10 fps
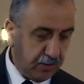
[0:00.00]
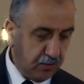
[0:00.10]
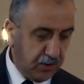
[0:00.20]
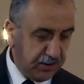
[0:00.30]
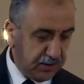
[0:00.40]

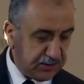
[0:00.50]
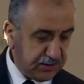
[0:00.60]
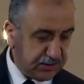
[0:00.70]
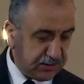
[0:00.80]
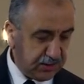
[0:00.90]
What does
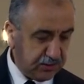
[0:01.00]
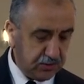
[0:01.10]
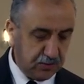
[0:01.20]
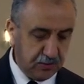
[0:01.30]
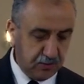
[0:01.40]
this thing
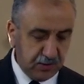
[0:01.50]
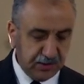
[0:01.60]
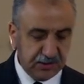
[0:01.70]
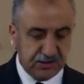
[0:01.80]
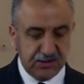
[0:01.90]
do? What
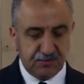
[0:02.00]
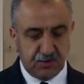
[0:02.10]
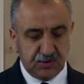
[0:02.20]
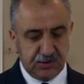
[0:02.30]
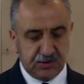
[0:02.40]
does this
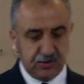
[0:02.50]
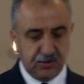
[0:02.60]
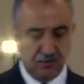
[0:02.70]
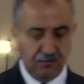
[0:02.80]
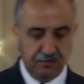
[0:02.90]
process
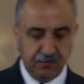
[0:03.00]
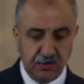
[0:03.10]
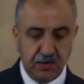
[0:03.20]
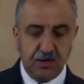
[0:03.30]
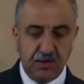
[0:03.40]
do?
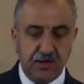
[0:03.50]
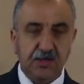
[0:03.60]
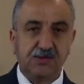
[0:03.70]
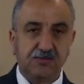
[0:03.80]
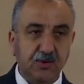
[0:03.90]

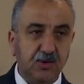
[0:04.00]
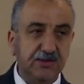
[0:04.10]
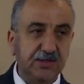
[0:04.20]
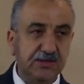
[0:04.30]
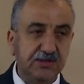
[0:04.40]
This
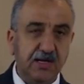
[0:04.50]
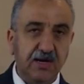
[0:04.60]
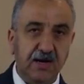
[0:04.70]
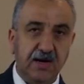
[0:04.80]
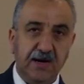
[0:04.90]
process
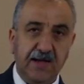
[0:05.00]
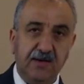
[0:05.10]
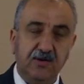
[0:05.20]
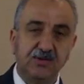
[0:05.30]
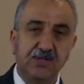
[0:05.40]

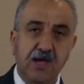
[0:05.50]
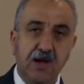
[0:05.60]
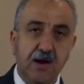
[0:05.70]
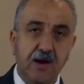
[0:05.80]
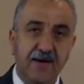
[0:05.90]
allows
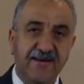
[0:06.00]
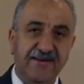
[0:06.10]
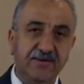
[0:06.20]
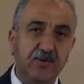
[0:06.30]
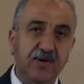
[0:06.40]

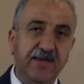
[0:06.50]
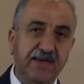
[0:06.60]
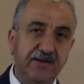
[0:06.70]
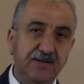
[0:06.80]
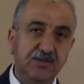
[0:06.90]
nano
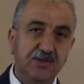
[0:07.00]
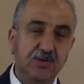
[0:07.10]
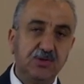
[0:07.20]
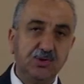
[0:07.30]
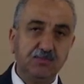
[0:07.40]
layers
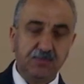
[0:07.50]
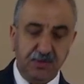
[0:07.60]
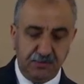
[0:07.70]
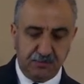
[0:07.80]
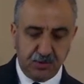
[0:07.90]
to
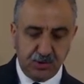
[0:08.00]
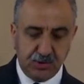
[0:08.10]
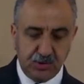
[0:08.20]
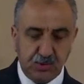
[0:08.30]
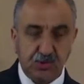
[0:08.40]
be
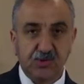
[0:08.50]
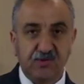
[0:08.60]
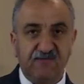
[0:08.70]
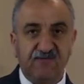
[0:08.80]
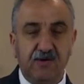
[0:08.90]
produced
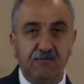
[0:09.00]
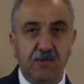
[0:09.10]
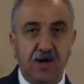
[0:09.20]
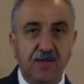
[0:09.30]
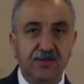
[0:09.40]
from
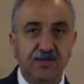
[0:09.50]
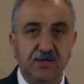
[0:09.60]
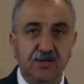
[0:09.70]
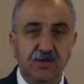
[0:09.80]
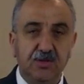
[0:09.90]

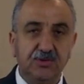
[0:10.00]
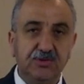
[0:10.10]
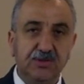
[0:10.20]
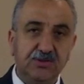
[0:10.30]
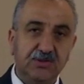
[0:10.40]
under to
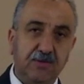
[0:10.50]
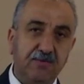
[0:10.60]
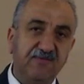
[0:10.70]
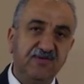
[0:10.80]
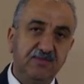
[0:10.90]
the top
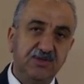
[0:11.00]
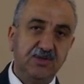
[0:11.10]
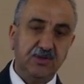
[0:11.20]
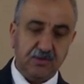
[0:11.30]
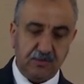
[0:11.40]
of the
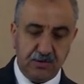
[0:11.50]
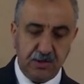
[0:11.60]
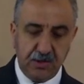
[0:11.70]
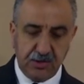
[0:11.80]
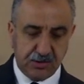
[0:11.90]
material.
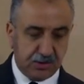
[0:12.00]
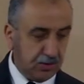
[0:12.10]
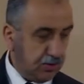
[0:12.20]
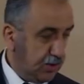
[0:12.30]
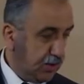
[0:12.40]

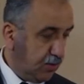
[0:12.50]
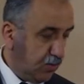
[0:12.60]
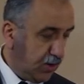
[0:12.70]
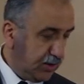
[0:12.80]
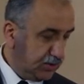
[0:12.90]
So
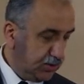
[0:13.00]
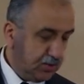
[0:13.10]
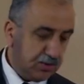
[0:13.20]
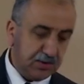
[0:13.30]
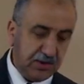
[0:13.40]
what
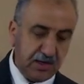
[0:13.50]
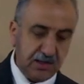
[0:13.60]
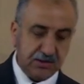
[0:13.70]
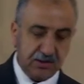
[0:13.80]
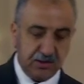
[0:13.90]
you
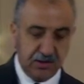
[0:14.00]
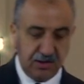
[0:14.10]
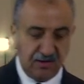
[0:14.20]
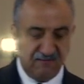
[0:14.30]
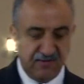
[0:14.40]
create
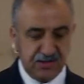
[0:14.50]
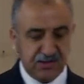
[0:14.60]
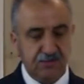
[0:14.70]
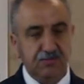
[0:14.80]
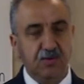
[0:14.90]
in a very
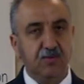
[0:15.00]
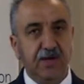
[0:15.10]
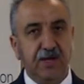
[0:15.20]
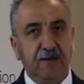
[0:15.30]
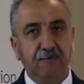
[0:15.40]
simple
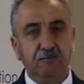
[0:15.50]
way